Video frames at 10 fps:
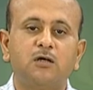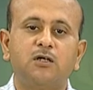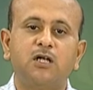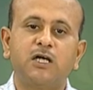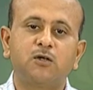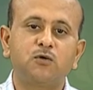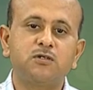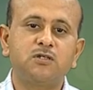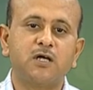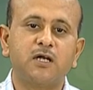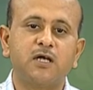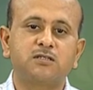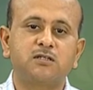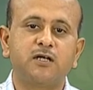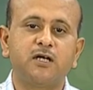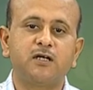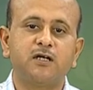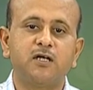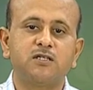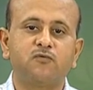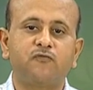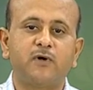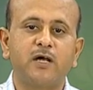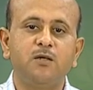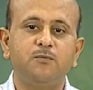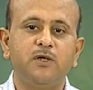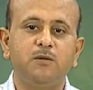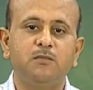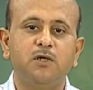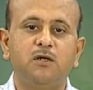Now, electrons are accelerated as a fine beam